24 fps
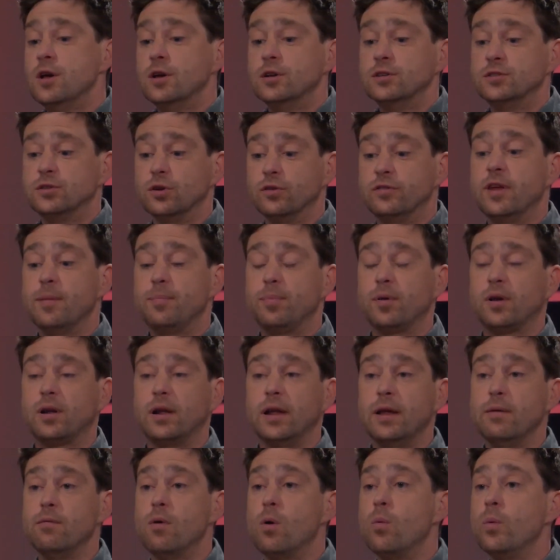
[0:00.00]
So
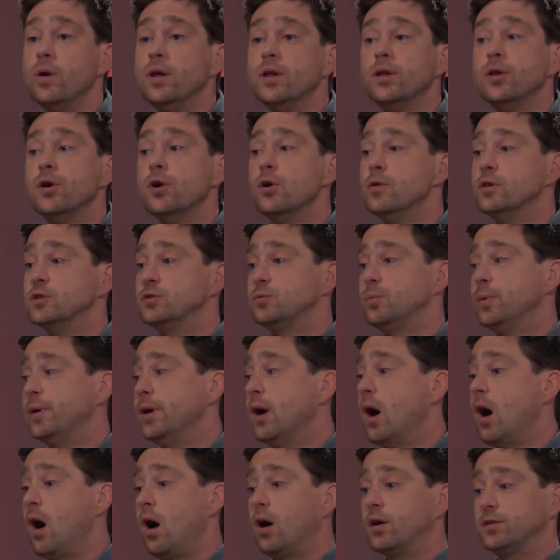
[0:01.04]
typically what we do is we
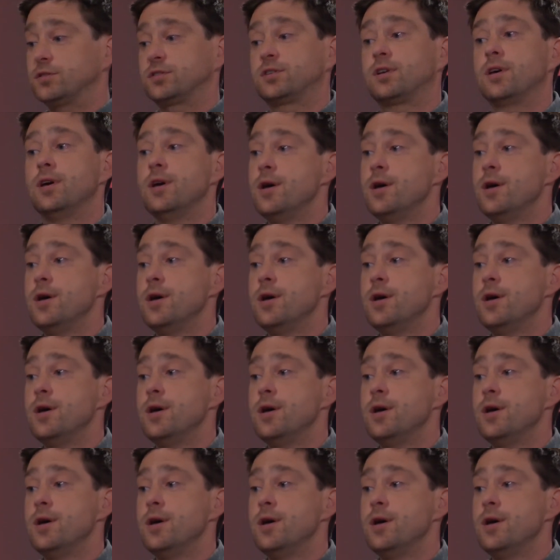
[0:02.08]
ask